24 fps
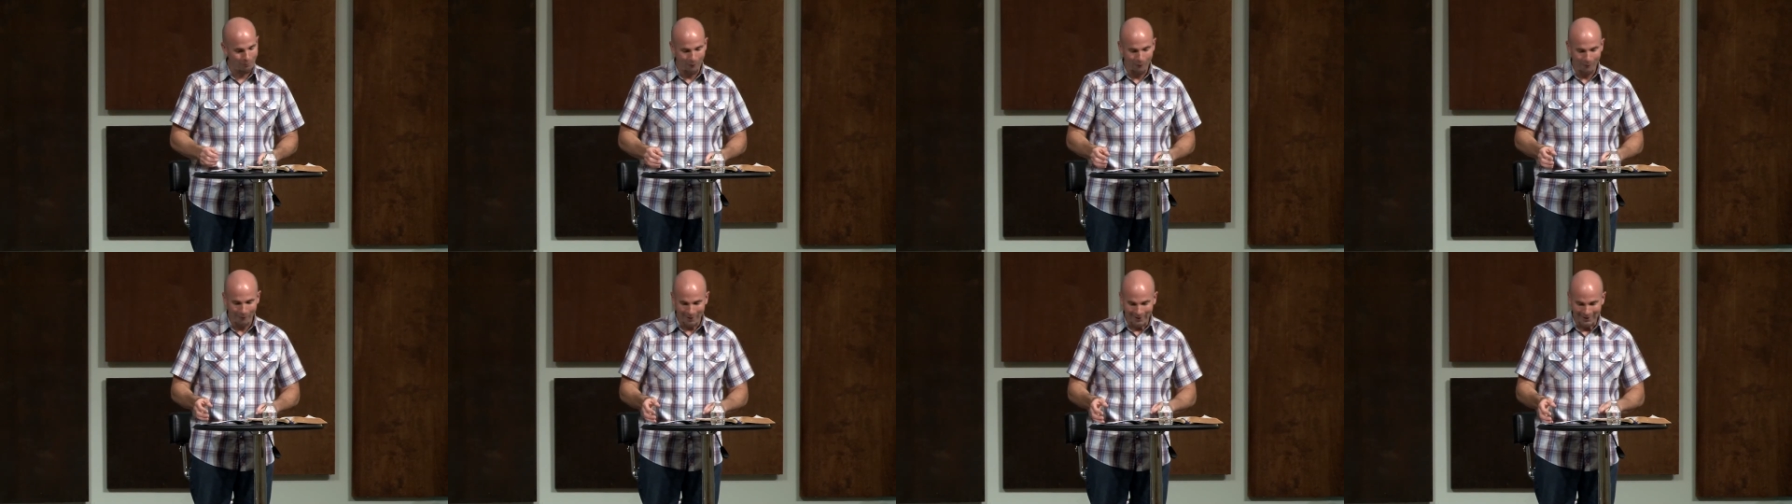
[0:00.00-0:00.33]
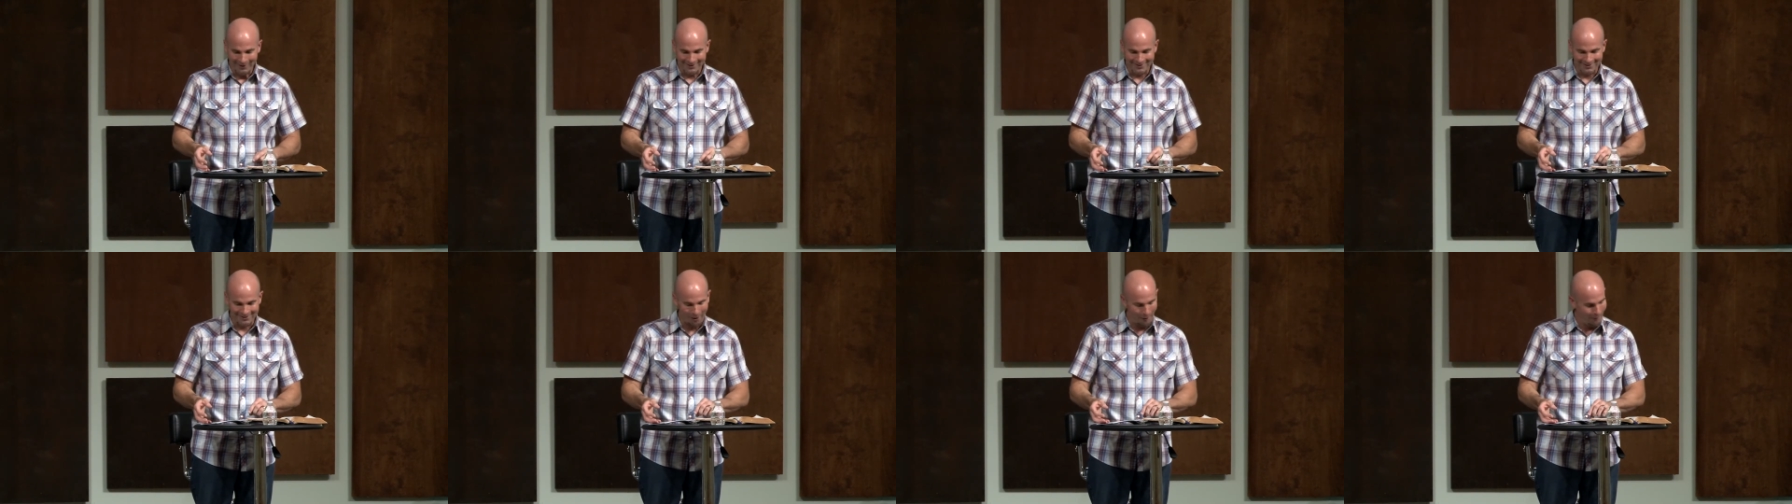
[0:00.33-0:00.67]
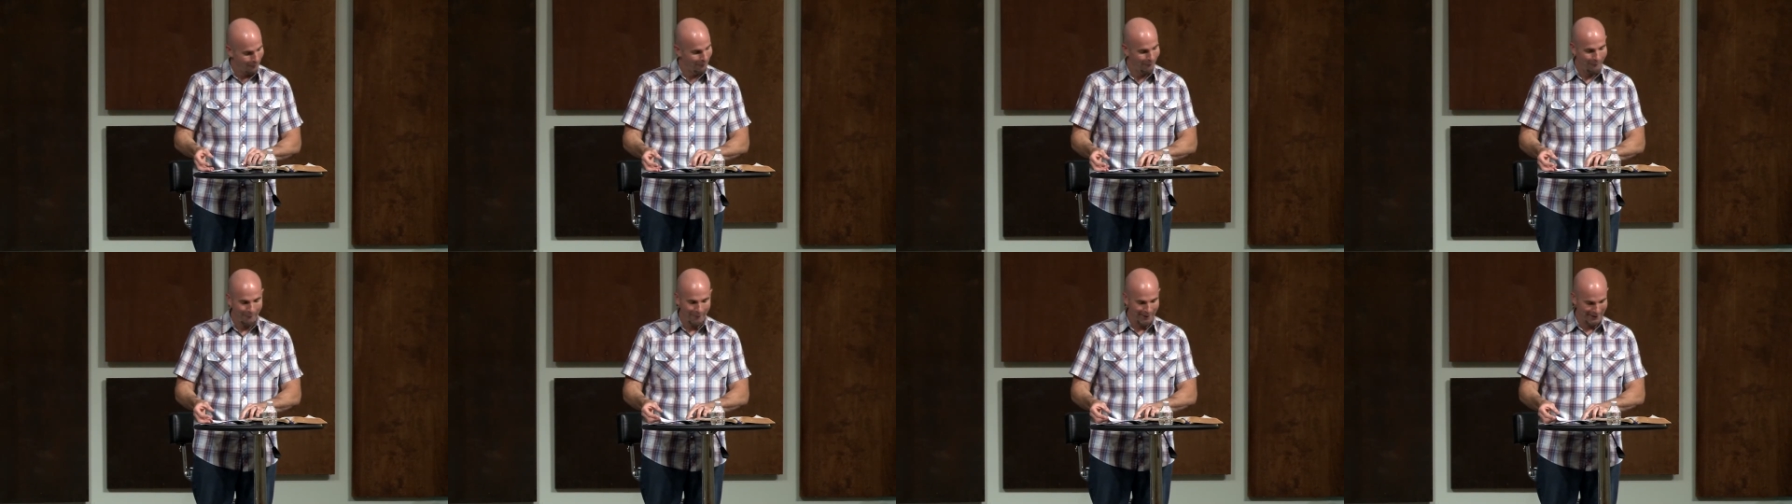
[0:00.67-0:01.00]
point,
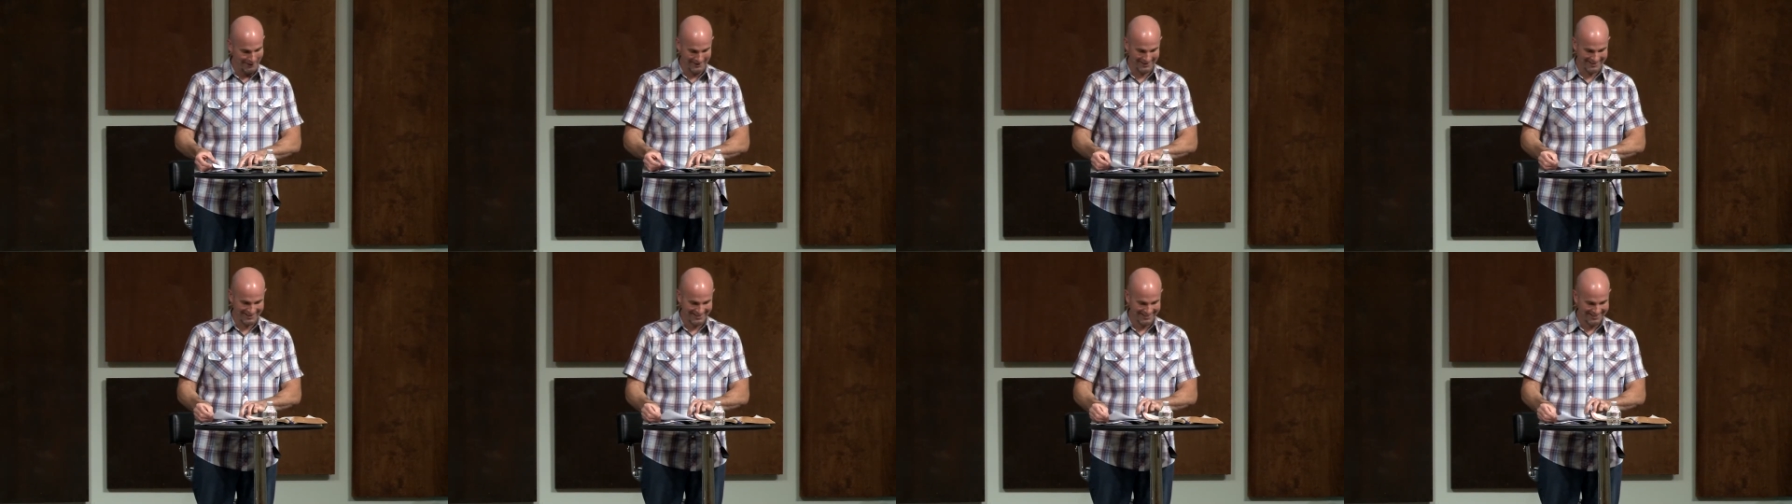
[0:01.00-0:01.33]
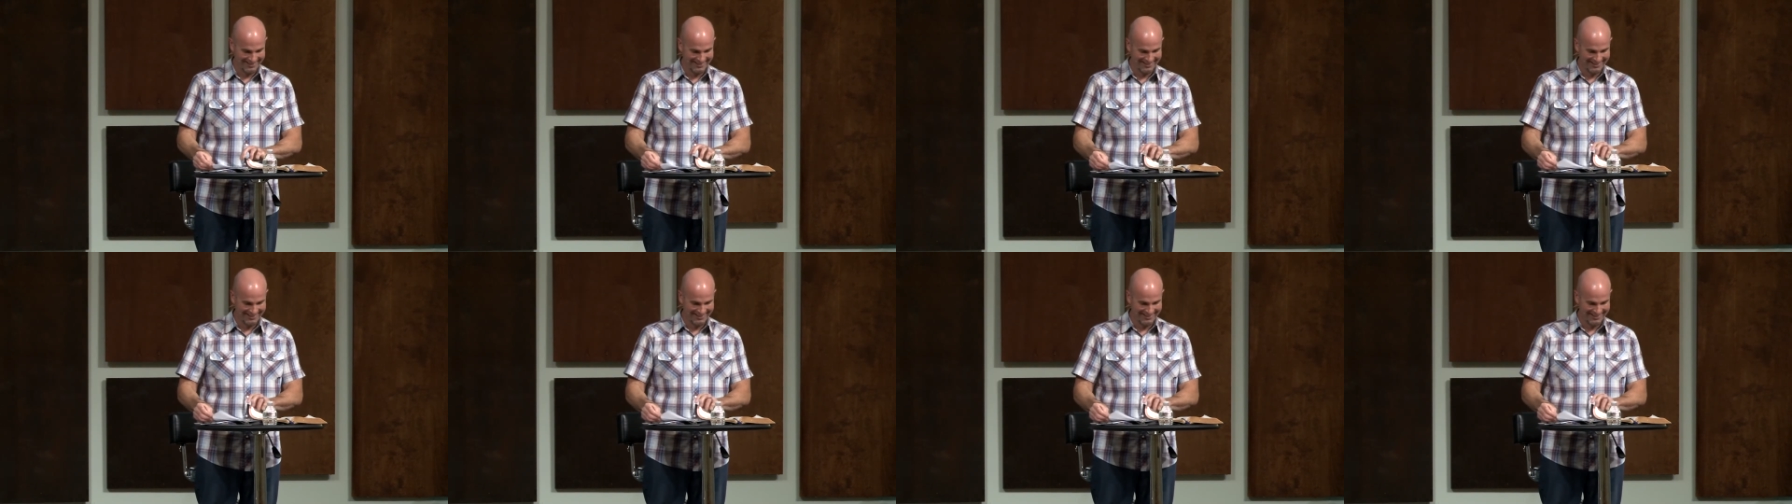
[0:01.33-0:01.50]
don't point.